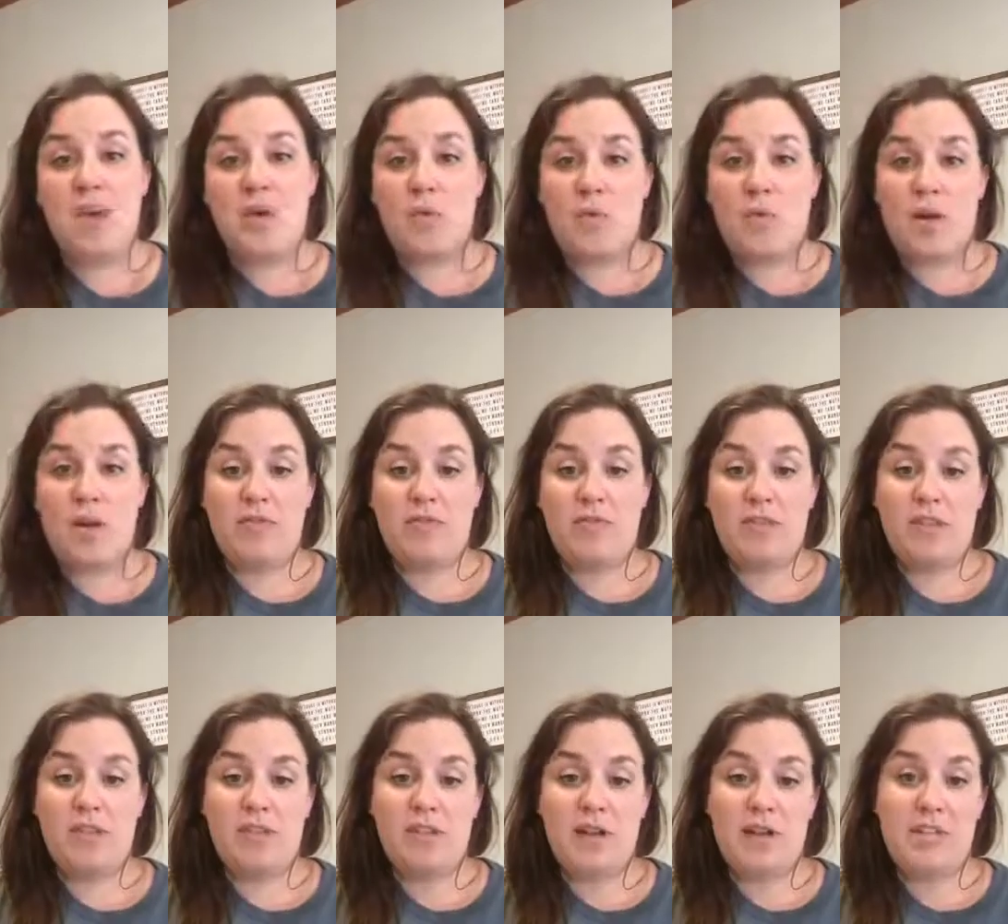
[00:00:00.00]
what if we
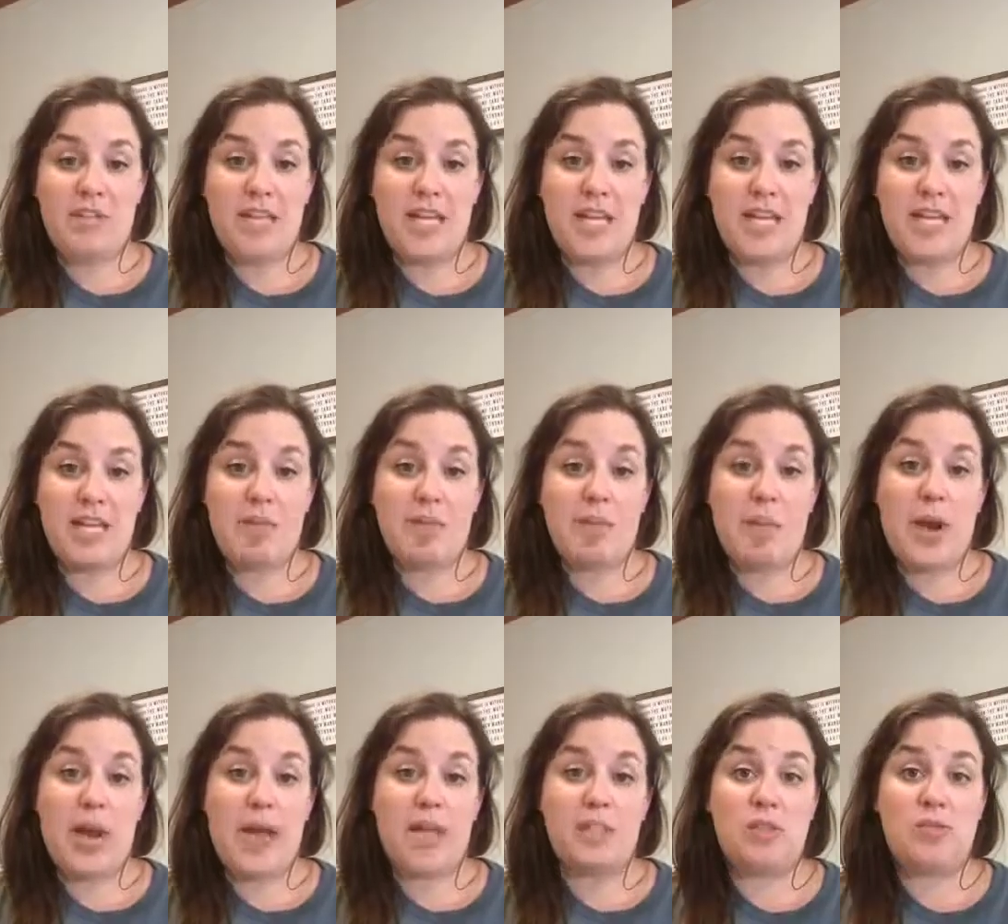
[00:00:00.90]
start taking
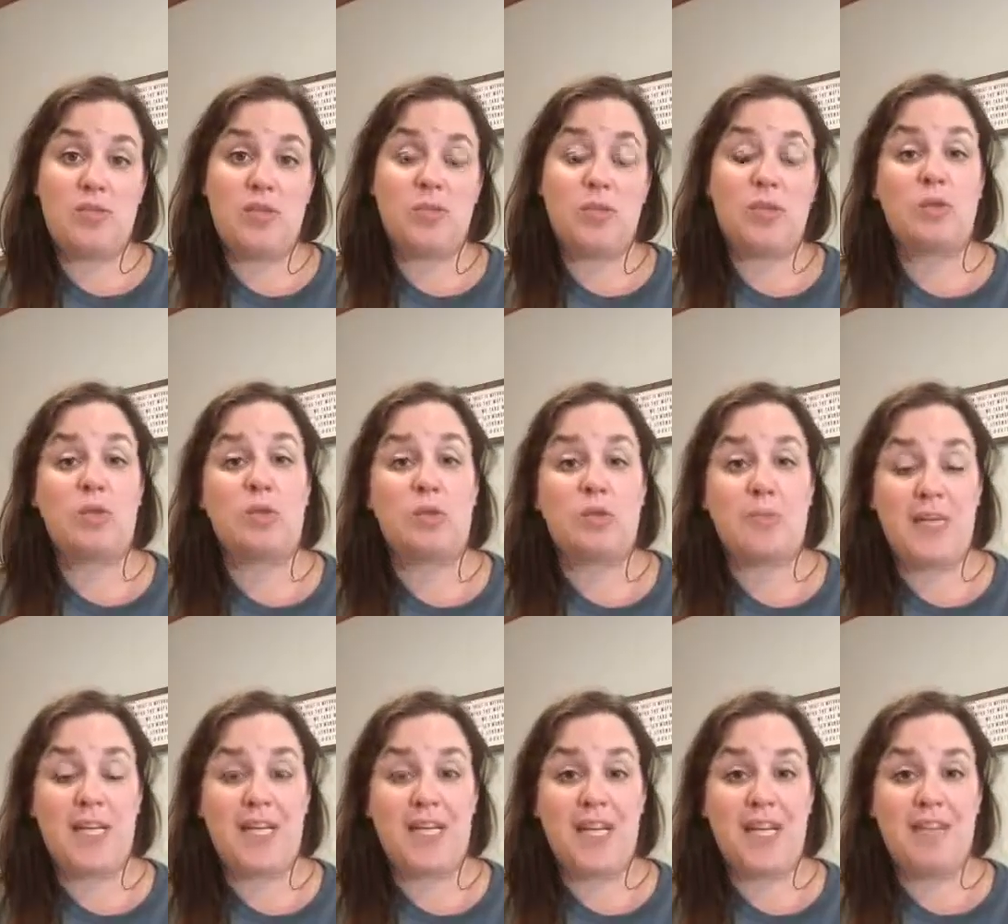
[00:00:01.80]
breaks from social
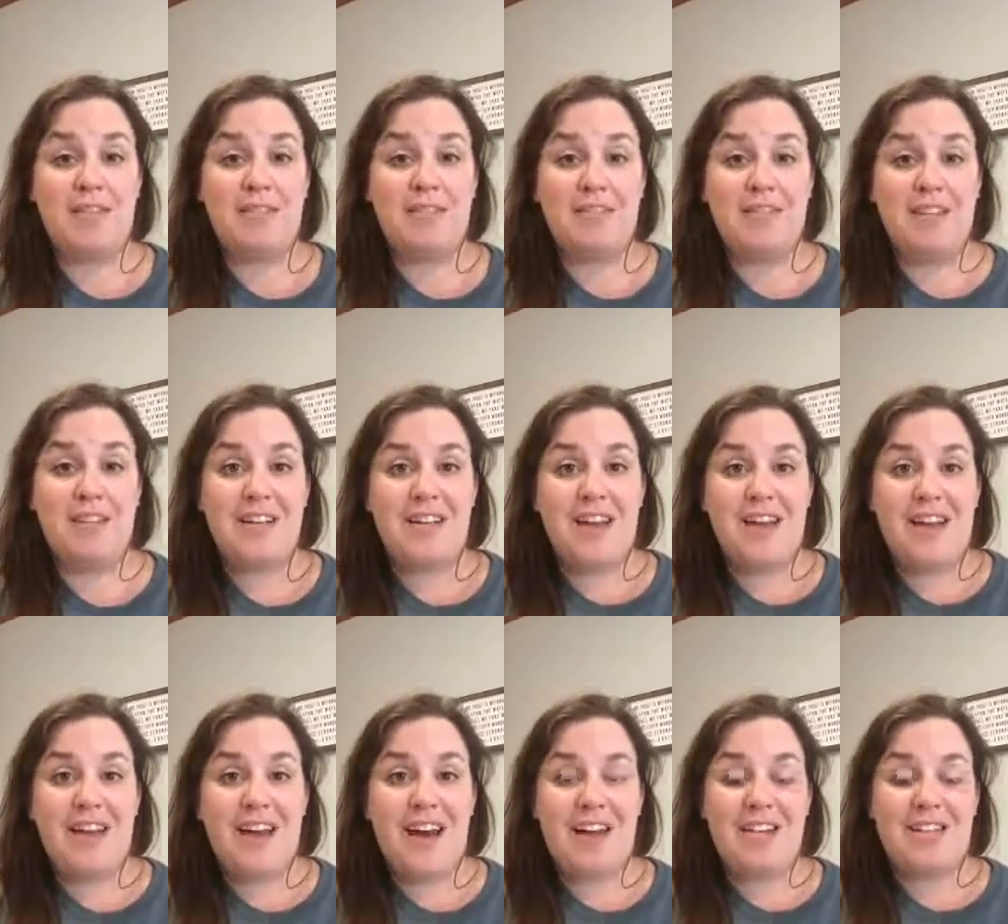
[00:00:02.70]
media
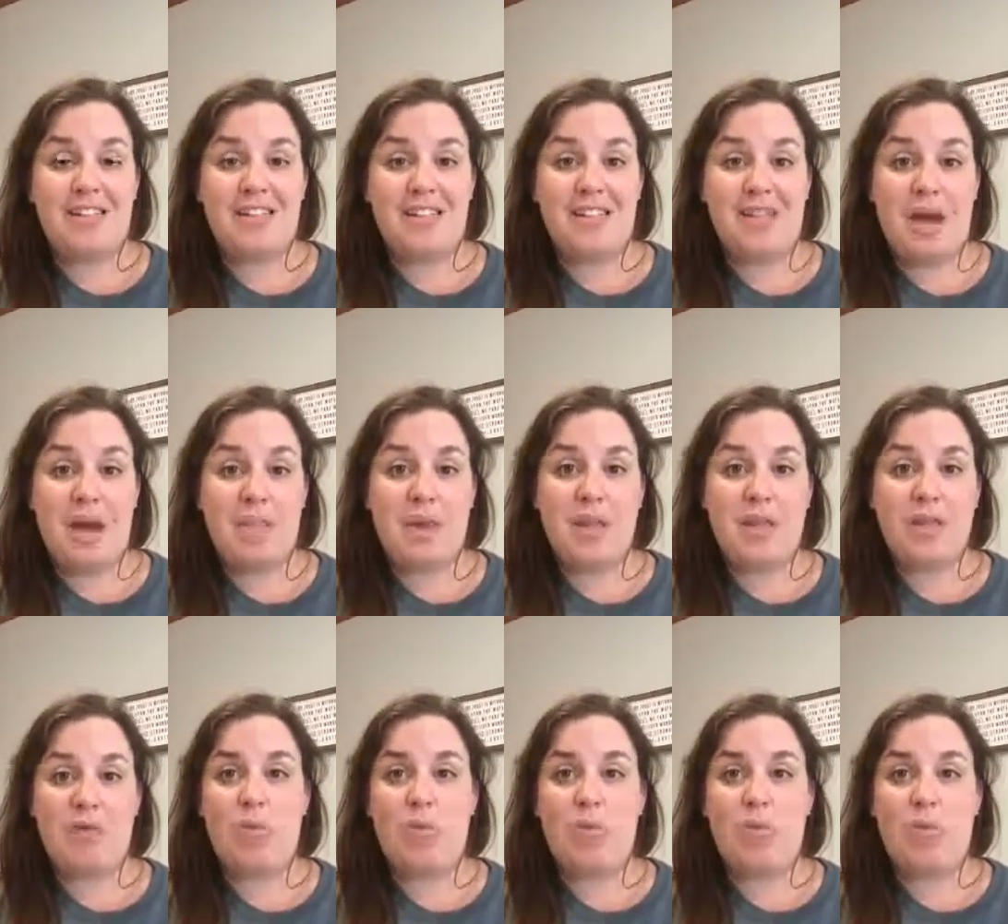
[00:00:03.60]
on the Sabbath?